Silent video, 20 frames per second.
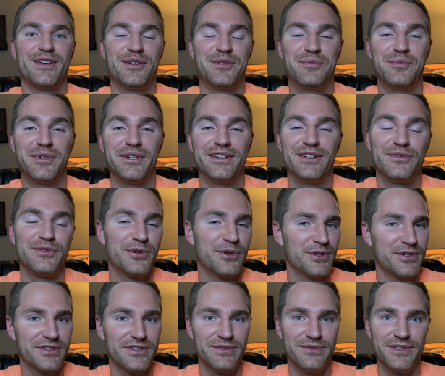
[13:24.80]
But of
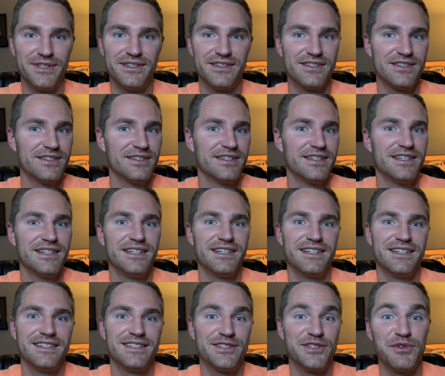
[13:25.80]
course, if it's
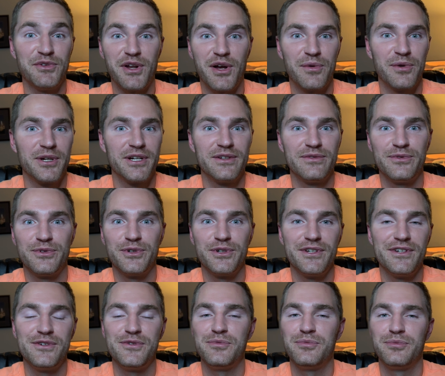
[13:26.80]
still not working for
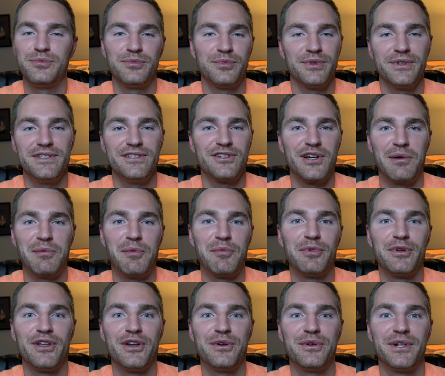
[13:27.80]
you, please comment
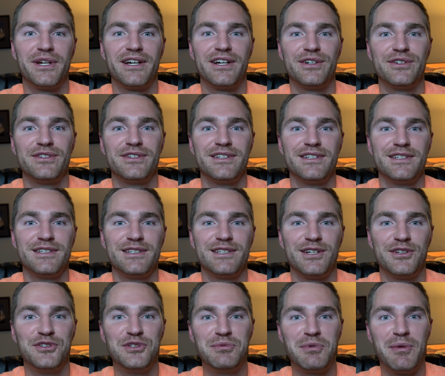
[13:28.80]
below and I'll
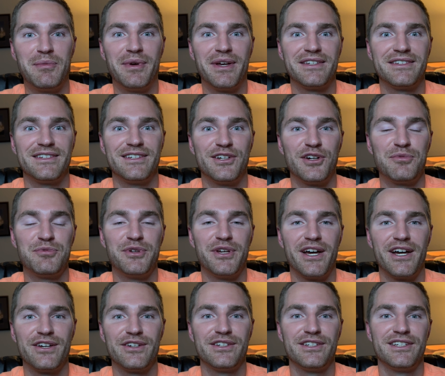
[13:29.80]
do my best to help you
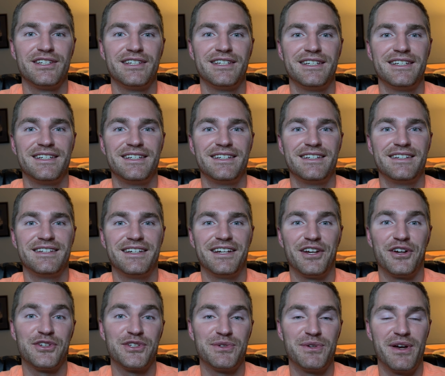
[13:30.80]
out. I
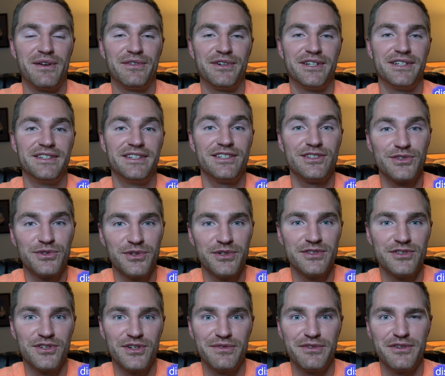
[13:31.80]
also have a Discord
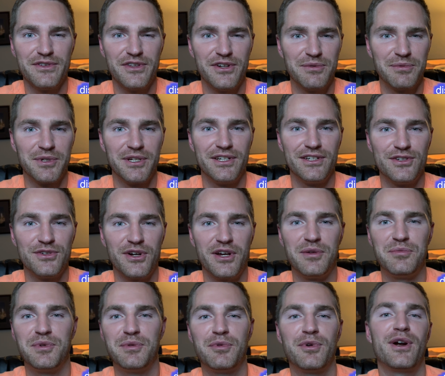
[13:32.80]
server that I'm going to try
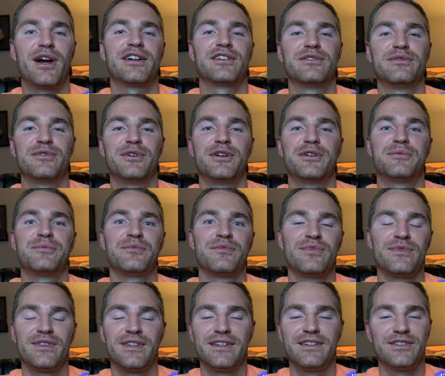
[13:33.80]
and be more active on,
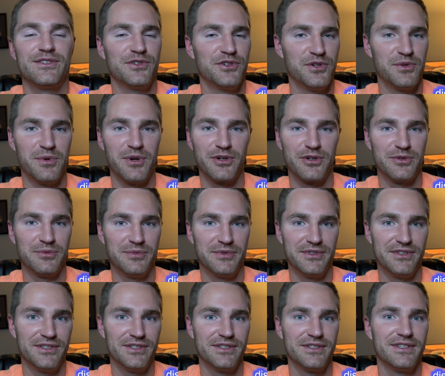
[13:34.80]
so you're welcome
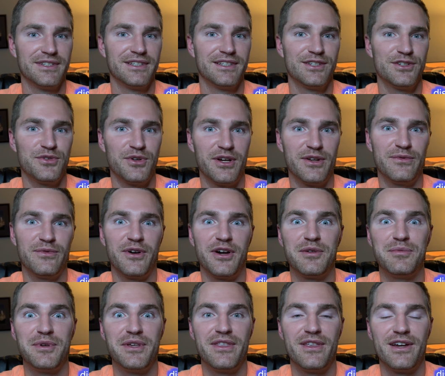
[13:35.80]
to try and
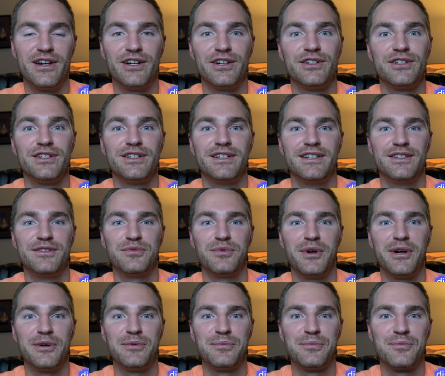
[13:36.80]
find me there as
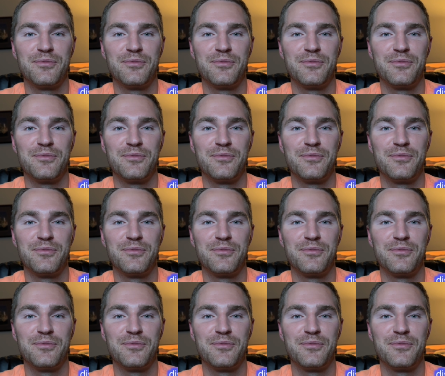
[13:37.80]
well.